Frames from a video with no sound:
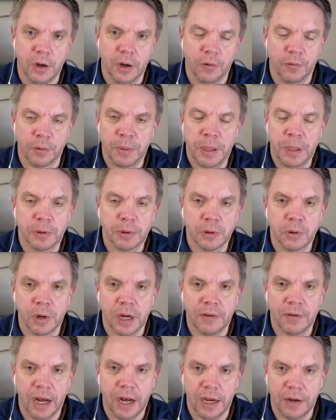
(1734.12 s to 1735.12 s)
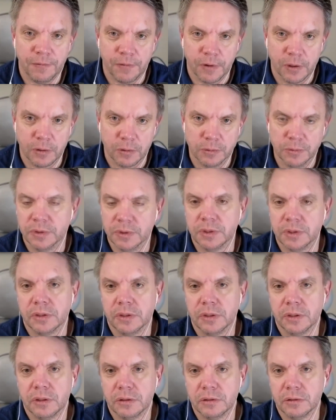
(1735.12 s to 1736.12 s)
for people who have iPhones,
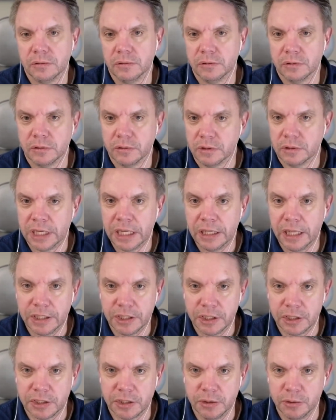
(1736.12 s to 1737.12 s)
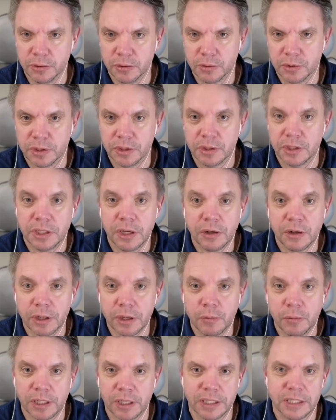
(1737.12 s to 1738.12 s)
can they just use
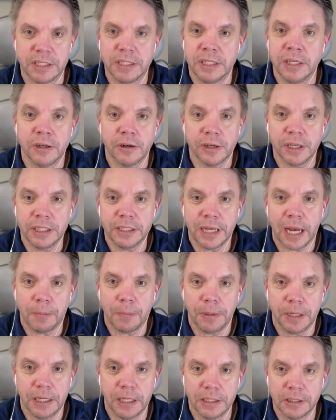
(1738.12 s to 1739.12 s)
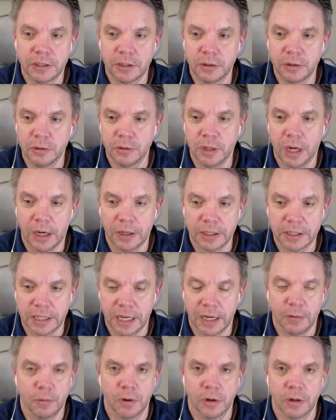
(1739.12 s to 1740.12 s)
Siri? What is Siri tapping into? How does
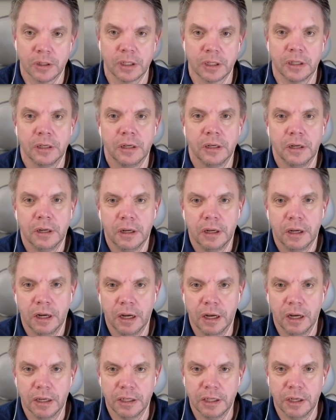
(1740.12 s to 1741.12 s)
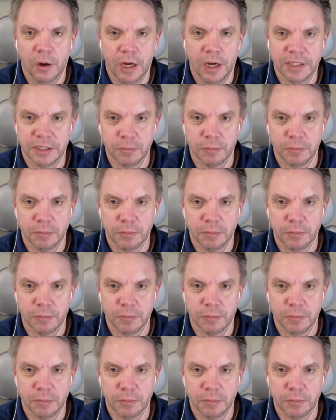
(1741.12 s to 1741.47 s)
that work? As